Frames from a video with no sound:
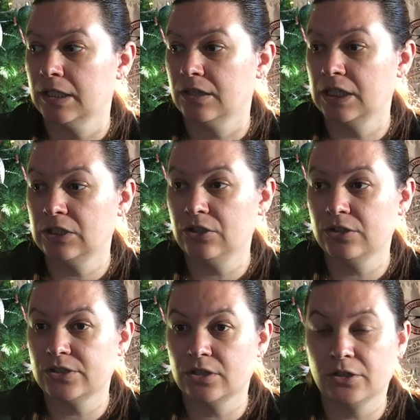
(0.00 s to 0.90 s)
Thank you
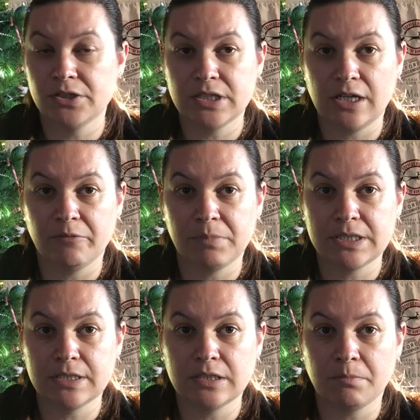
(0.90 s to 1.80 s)
to those that have
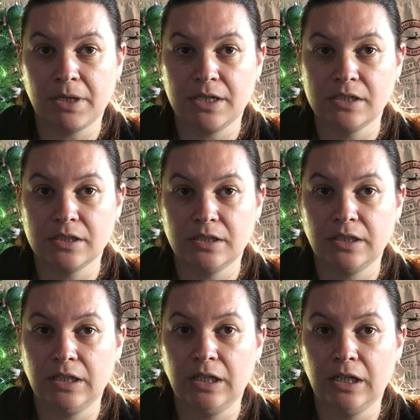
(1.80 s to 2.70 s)
participated
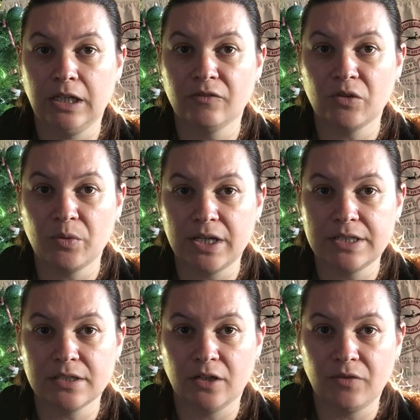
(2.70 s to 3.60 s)
in any
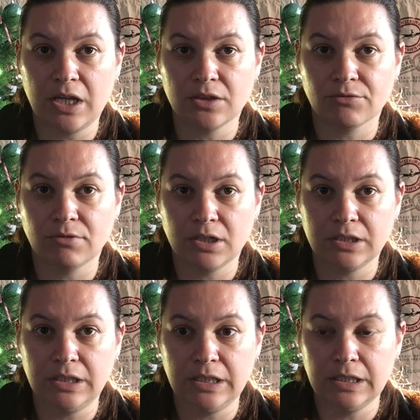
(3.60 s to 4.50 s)
giveaways that I've had throughout the
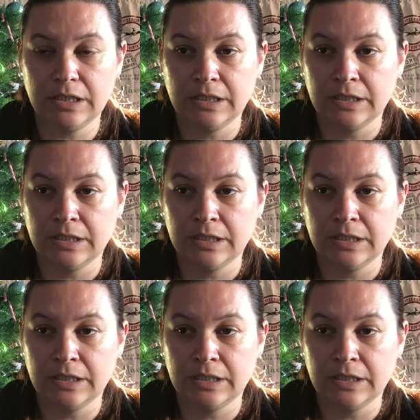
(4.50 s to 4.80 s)
year.